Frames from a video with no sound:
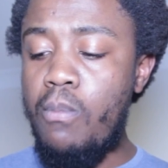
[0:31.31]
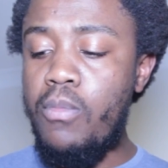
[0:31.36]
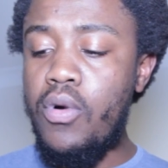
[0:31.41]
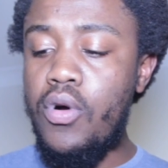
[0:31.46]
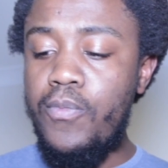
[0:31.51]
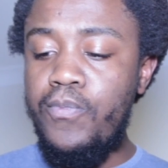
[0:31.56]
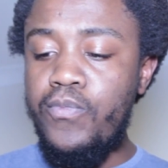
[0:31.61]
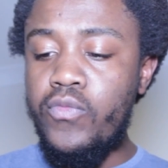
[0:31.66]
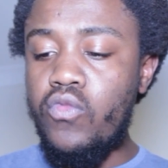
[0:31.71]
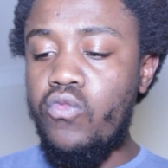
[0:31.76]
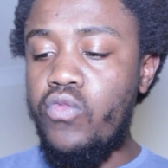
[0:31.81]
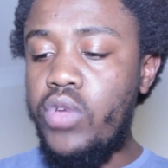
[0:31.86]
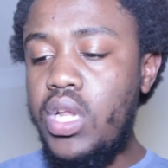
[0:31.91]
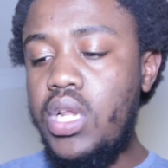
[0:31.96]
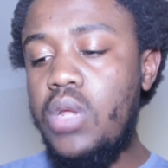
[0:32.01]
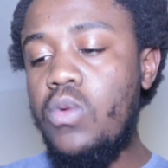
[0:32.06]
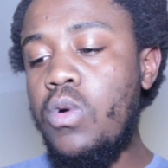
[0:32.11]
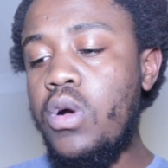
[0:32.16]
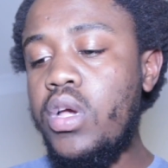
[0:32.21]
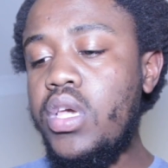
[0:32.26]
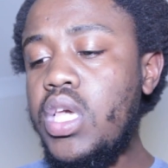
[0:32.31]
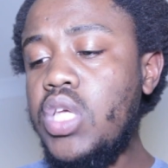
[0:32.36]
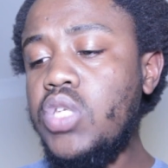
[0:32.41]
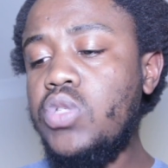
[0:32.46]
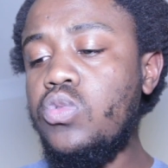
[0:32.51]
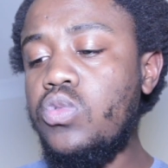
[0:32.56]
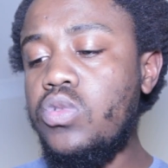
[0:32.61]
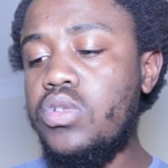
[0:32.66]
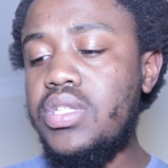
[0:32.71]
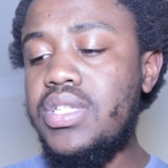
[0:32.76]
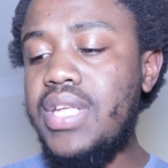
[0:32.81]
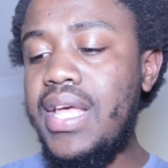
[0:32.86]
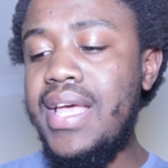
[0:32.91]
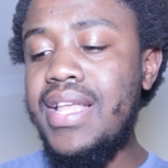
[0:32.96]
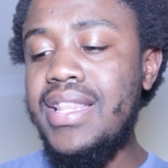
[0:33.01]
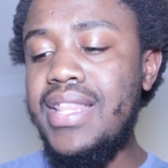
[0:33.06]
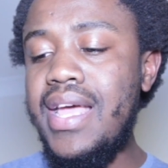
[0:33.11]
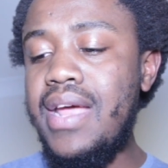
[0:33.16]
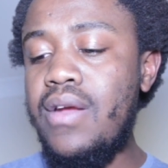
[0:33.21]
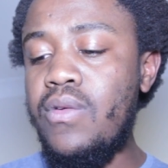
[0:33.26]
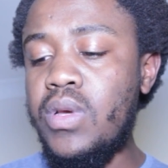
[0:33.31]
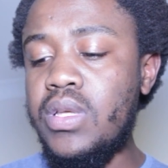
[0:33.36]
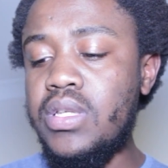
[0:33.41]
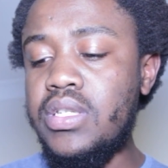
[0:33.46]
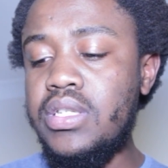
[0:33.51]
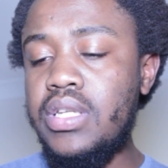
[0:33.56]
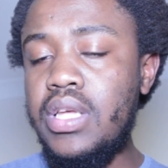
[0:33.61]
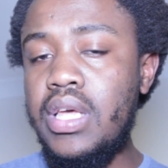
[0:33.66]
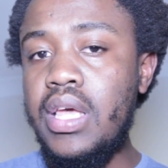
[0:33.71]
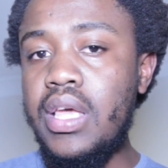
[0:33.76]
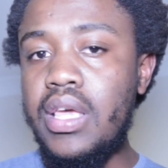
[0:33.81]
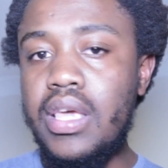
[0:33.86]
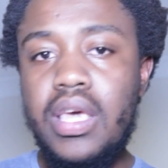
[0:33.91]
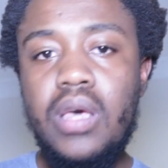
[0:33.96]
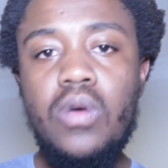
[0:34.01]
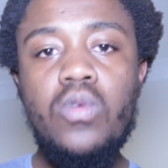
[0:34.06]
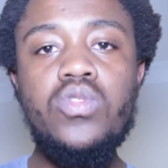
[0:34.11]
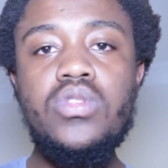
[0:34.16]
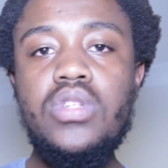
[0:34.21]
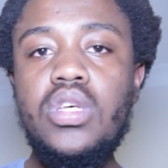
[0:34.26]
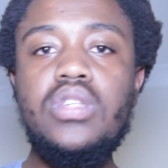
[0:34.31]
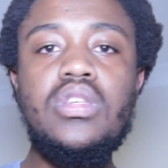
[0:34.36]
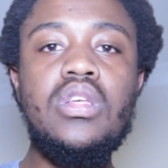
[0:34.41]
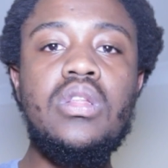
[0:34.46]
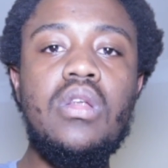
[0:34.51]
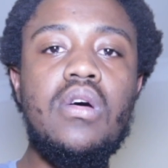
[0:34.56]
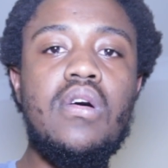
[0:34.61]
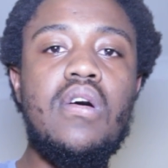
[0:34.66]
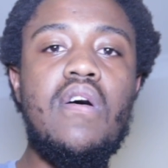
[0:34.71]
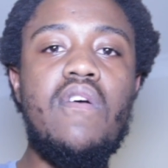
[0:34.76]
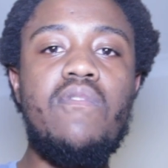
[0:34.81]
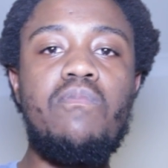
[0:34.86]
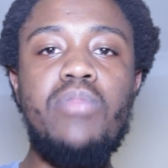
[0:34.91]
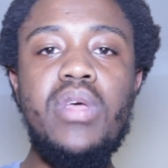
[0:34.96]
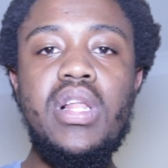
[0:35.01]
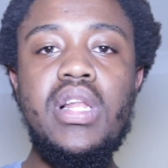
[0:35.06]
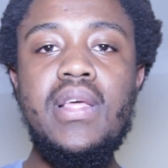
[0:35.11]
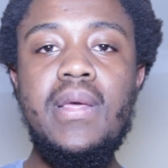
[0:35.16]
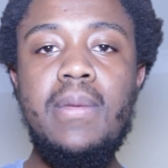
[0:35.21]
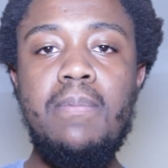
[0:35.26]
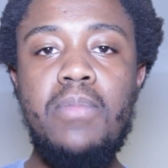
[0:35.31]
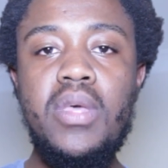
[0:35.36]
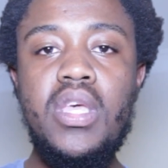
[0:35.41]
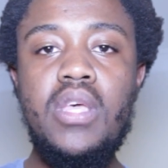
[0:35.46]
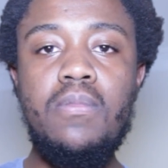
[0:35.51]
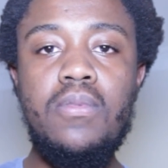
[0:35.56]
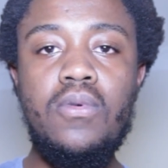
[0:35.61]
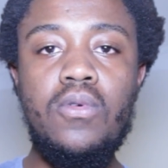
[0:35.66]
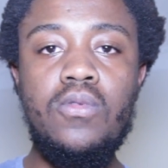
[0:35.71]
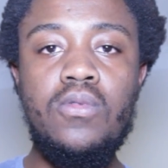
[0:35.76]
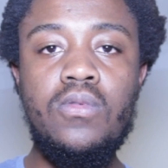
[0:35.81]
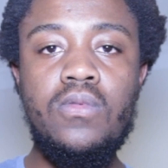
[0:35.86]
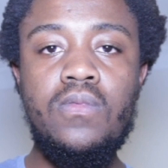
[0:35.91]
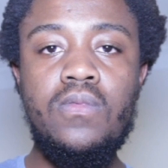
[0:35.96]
but really what Esau was saying there is kill 6.5 billion people.